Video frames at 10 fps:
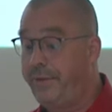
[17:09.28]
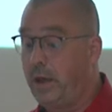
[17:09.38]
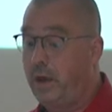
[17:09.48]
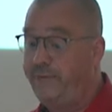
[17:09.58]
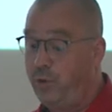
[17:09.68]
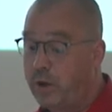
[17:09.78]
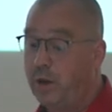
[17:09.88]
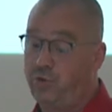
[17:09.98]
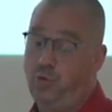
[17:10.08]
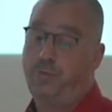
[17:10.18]
the
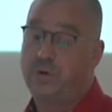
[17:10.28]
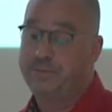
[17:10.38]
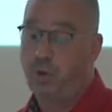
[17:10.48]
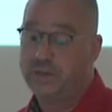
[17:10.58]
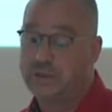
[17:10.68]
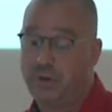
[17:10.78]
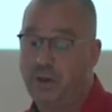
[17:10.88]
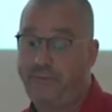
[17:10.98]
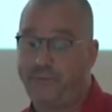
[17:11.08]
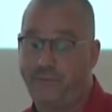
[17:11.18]
working group
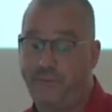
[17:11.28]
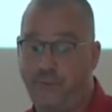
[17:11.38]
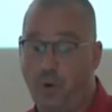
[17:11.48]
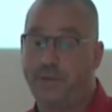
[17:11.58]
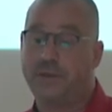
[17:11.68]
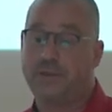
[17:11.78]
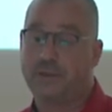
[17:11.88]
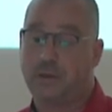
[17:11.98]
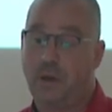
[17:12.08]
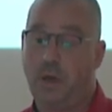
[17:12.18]
responsible for this